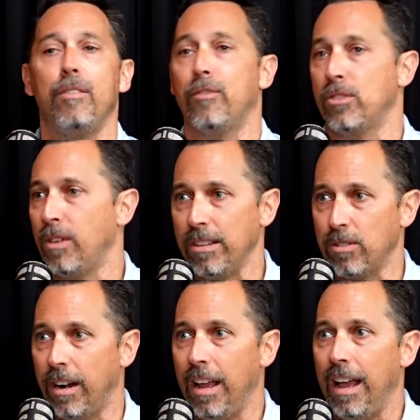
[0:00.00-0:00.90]
for trying
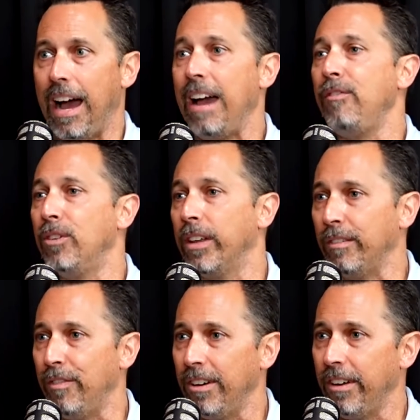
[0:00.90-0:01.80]
so hard, I feel like
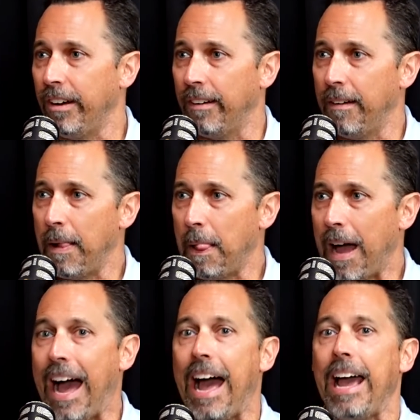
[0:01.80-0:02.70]
a failure.
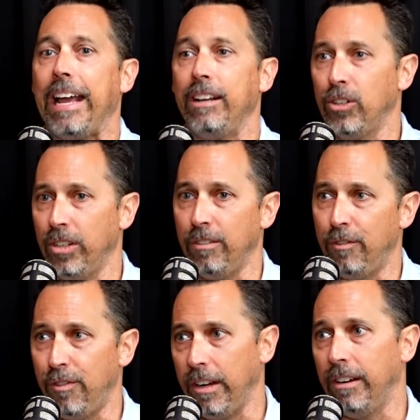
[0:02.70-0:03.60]
I couldn't
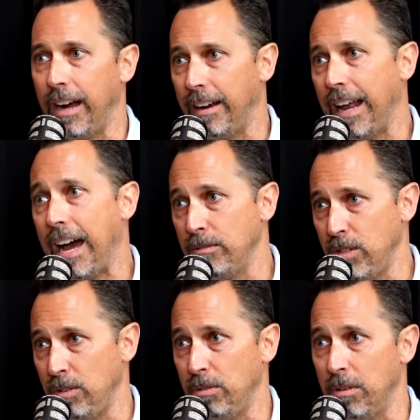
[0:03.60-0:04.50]
figure out how
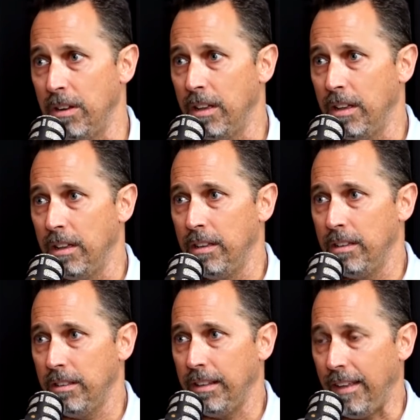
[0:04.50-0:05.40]
to
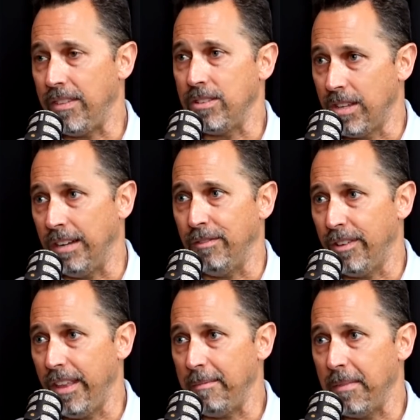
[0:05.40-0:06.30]
get this done
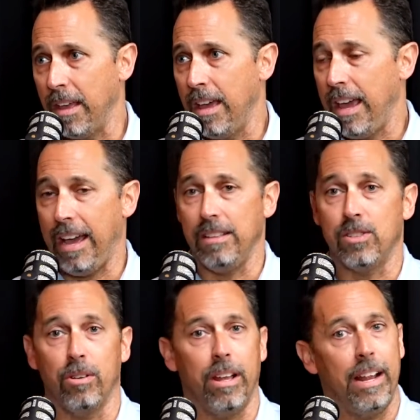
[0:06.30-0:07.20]
for them. And
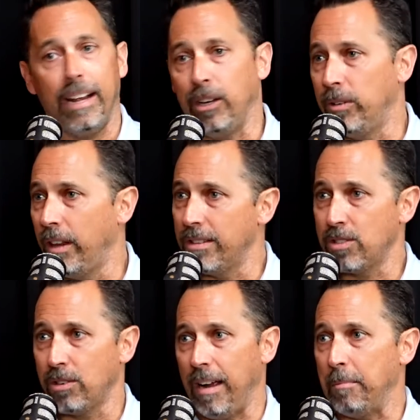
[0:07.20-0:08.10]
so I go into the
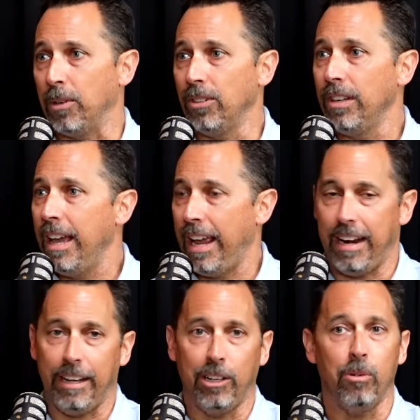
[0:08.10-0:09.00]
scramble,
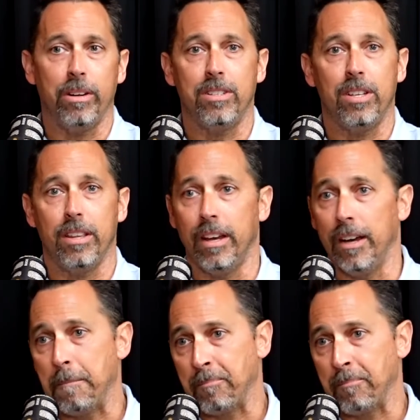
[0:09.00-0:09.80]
and I go into